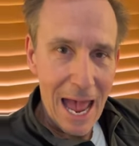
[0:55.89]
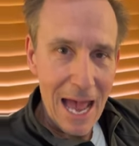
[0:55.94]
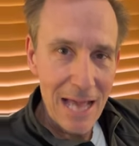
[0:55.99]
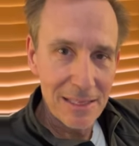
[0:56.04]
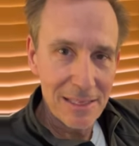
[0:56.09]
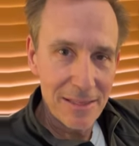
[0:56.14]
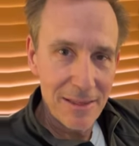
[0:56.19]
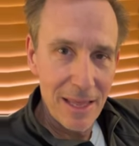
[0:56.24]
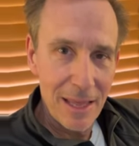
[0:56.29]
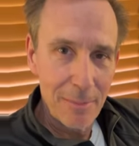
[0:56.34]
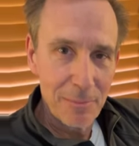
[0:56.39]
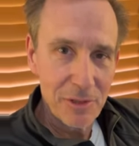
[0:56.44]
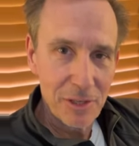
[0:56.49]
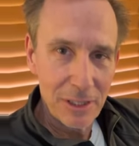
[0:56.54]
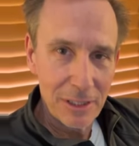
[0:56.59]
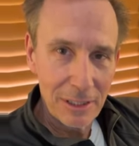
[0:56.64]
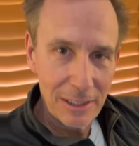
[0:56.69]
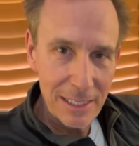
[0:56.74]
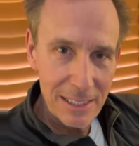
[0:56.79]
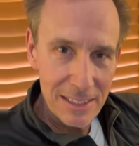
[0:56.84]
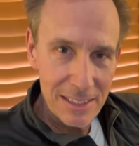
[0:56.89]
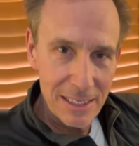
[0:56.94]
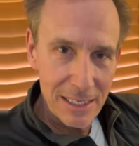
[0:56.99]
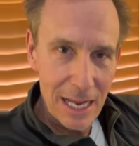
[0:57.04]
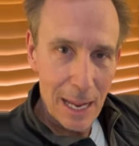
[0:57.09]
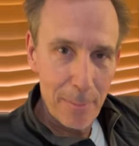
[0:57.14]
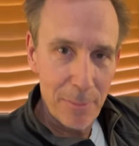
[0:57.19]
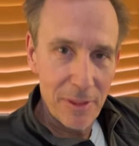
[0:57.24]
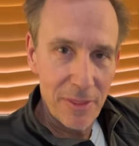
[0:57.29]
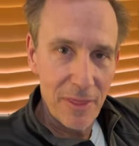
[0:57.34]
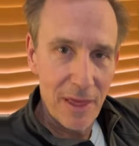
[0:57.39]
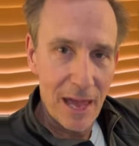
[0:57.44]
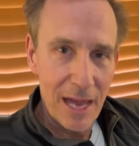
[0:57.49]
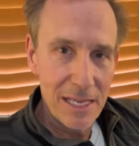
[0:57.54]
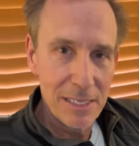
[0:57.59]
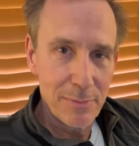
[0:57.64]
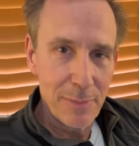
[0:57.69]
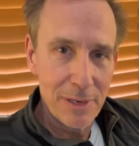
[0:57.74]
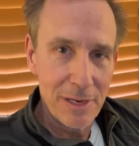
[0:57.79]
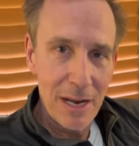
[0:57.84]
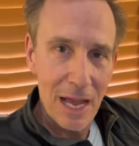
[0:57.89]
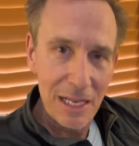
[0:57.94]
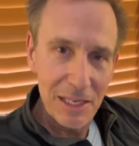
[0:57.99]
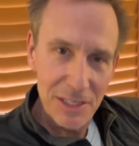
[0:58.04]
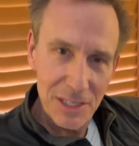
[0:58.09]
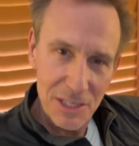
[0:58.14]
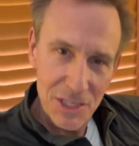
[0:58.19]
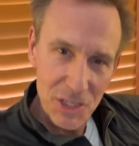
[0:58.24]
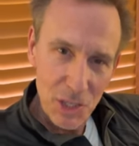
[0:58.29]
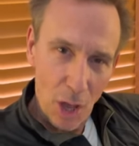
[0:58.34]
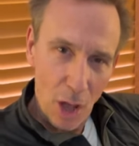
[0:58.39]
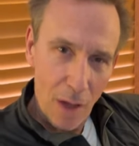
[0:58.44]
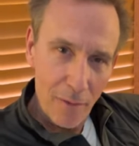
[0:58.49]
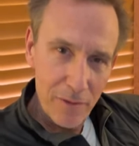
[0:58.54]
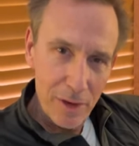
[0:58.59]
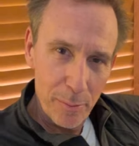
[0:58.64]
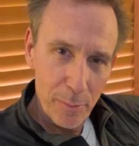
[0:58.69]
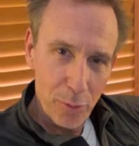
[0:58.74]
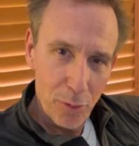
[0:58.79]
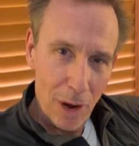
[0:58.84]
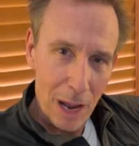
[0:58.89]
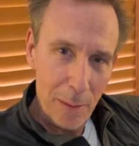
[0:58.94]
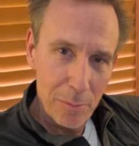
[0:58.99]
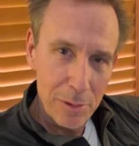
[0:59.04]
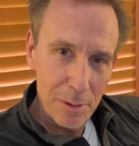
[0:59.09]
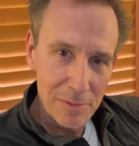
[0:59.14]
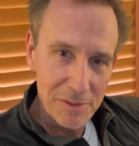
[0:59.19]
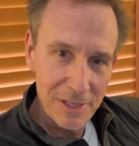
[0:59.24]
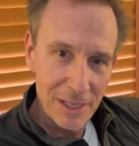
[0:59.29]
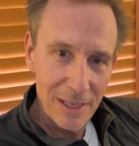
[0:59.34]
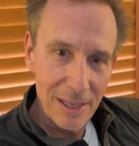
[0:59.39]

Ask them to listen, empathize, but not to solve your problems.